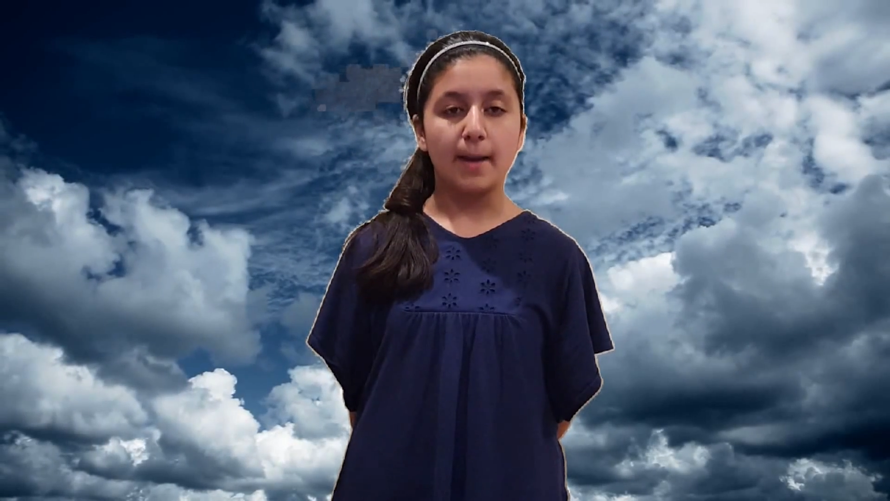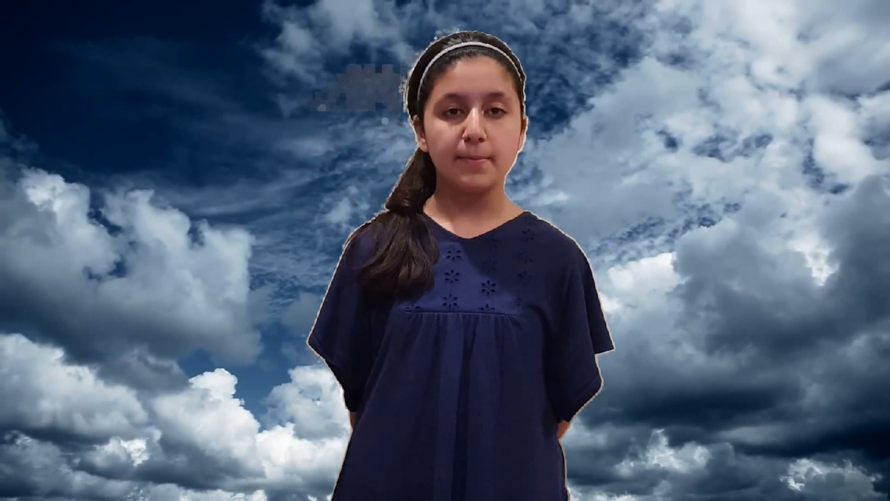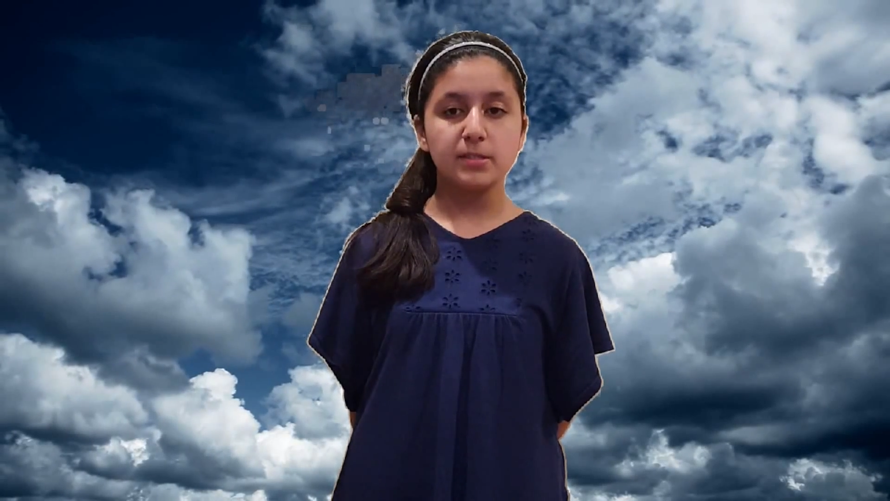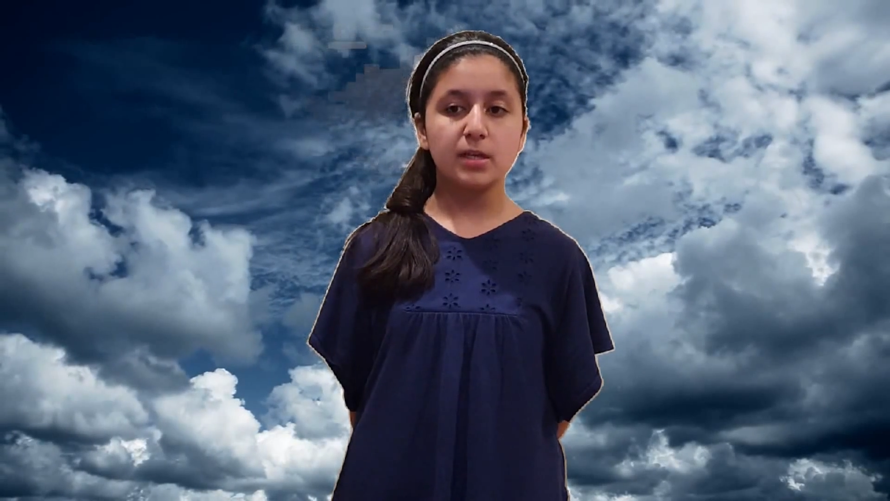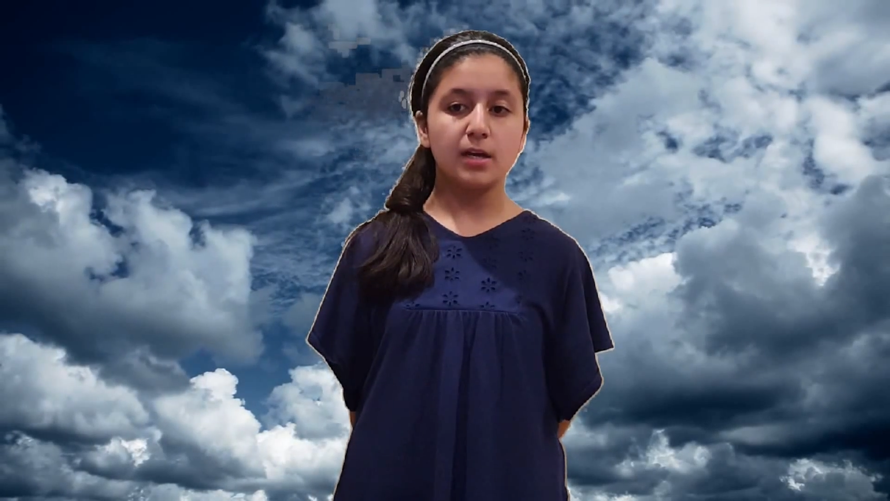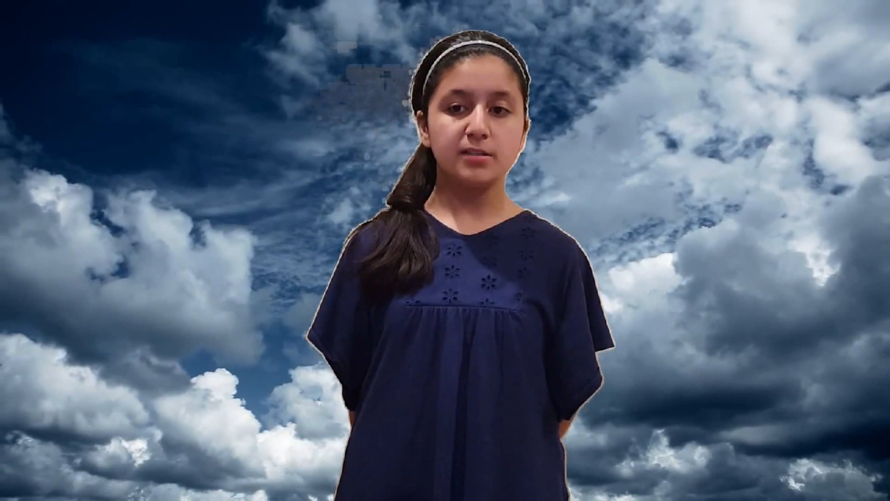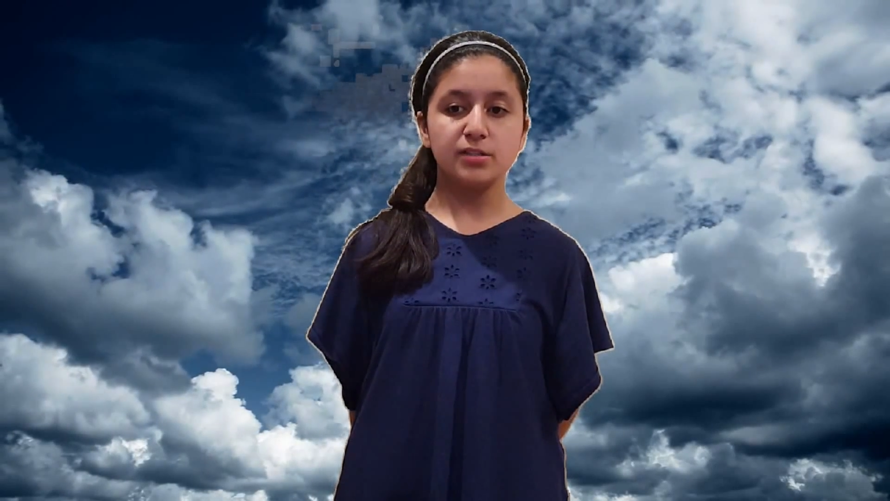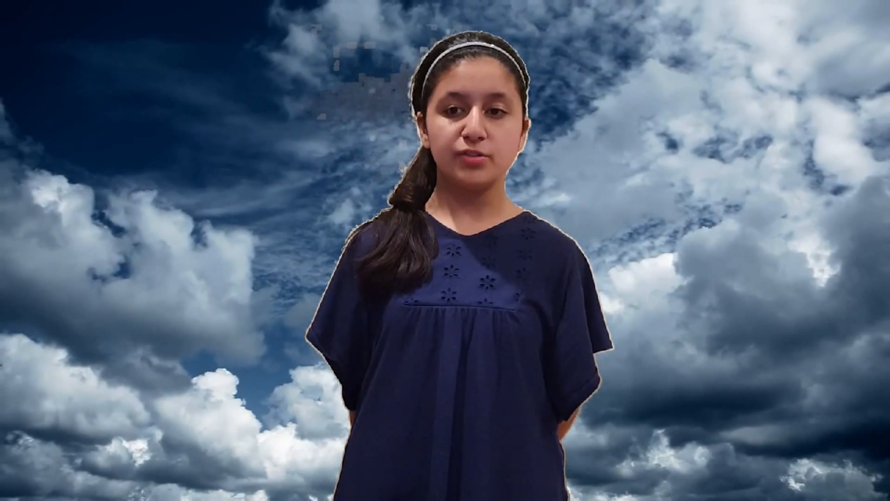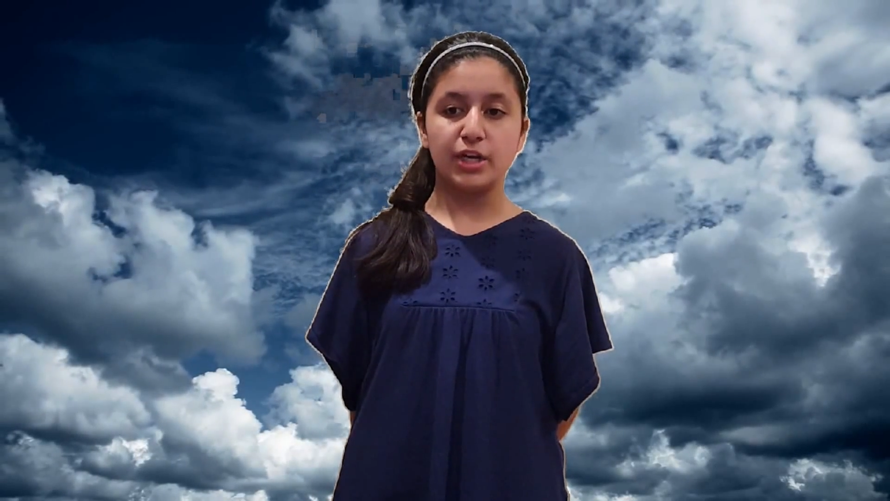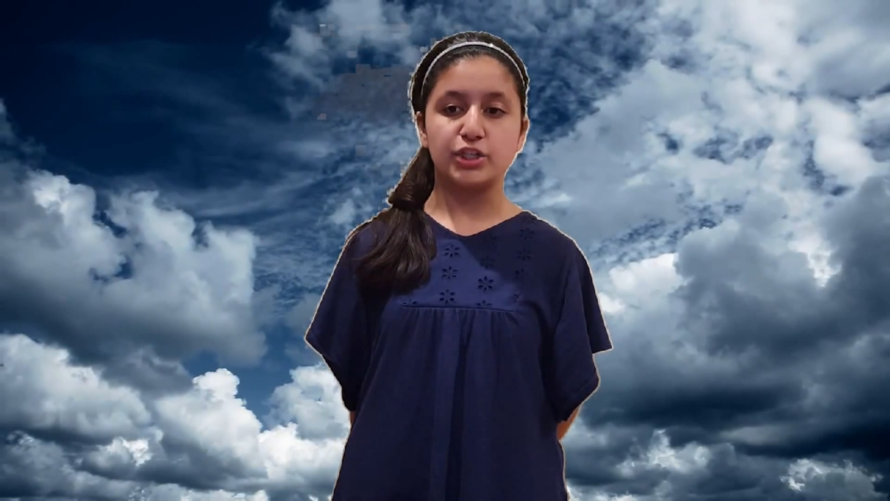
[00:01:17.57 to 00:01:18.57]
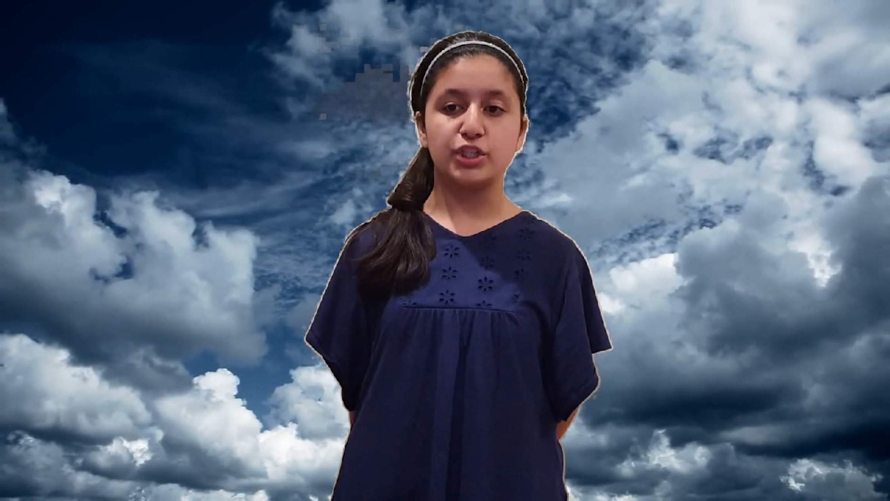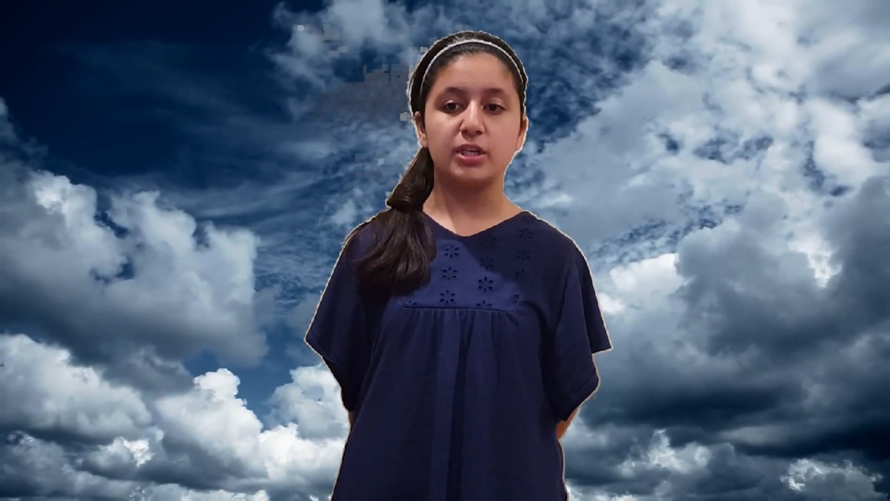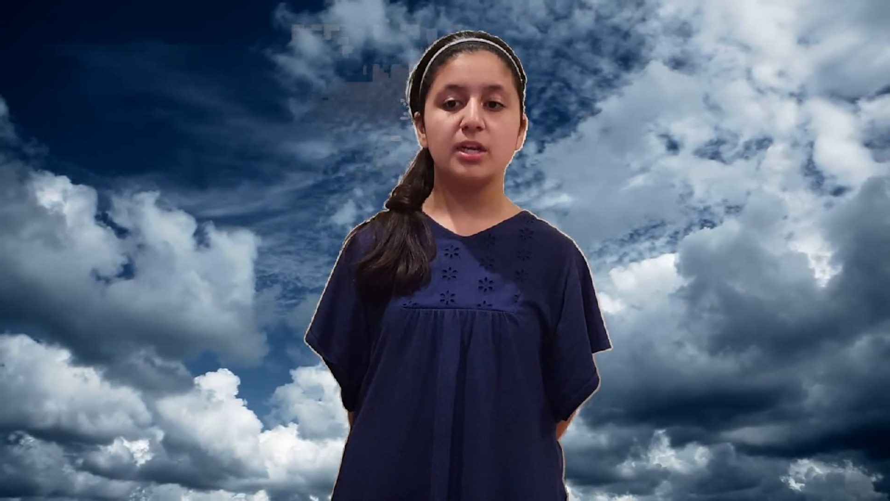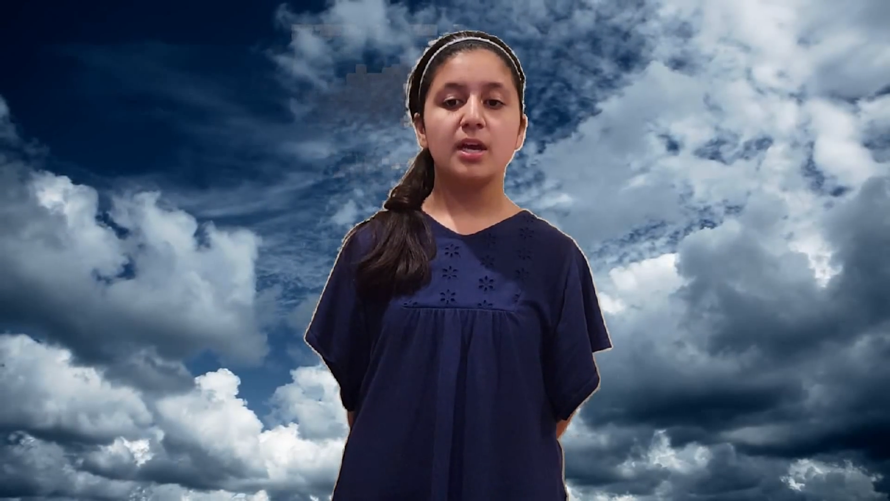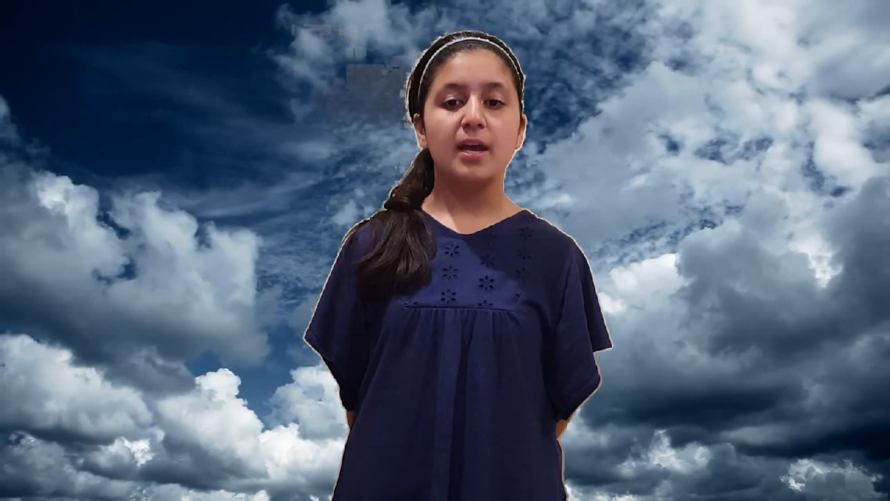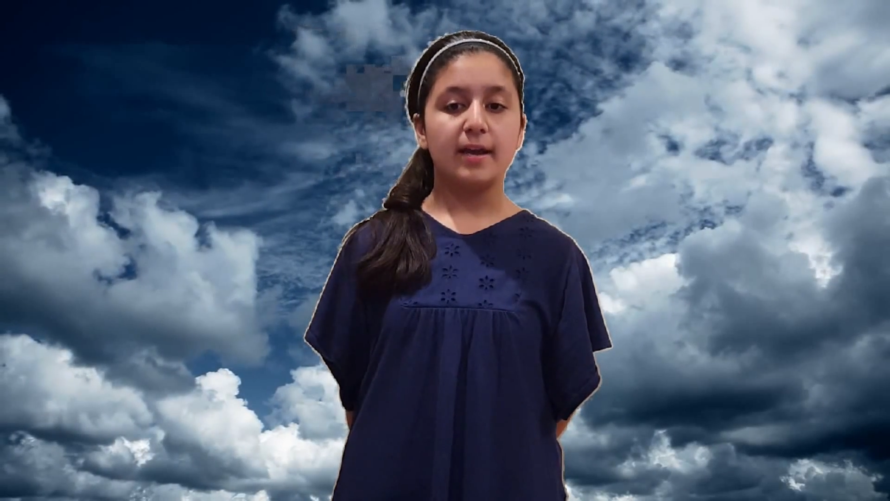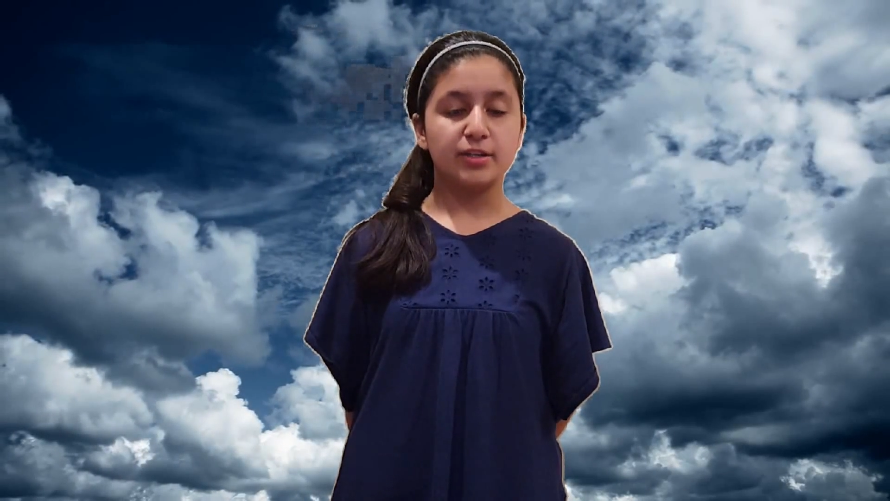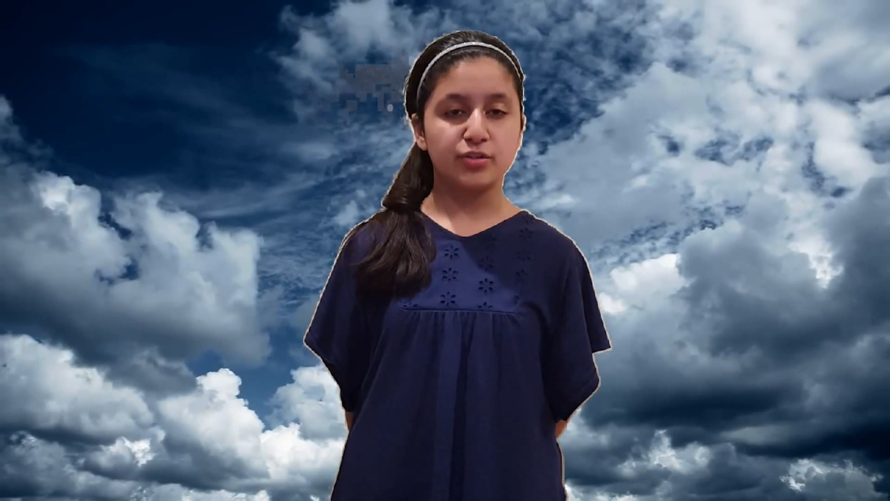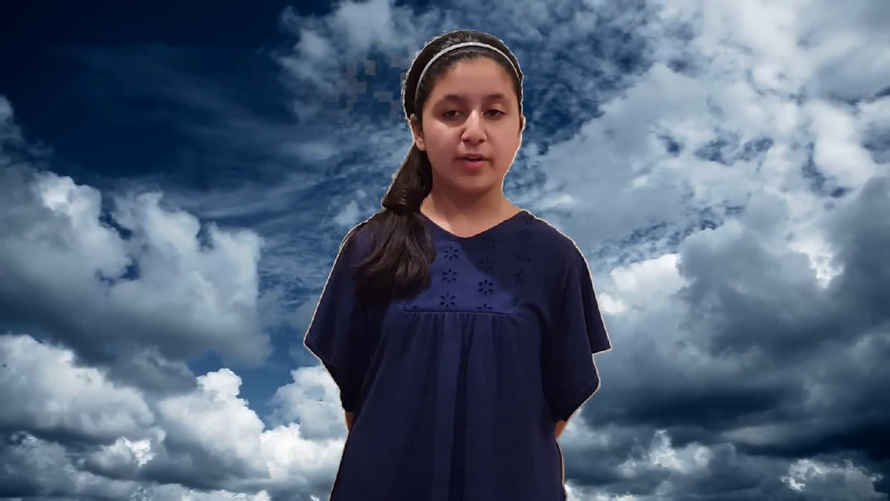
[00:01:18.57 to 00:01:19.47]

map its concentration,